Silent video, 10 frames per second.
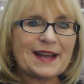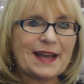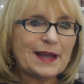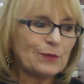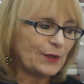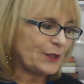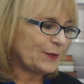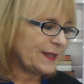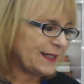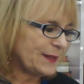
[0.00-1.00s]
I
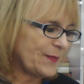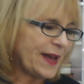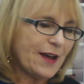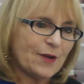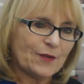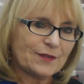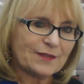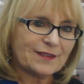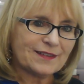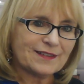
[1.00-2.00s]
wonder what it's about.
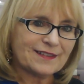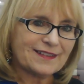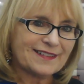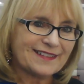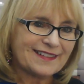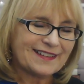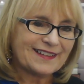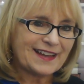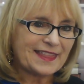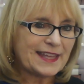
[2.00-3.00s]

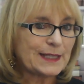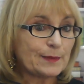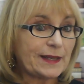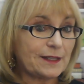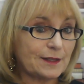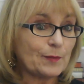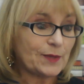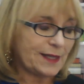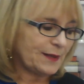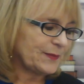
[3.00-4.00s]
I think it's about a
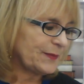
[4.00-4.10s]
dumpling.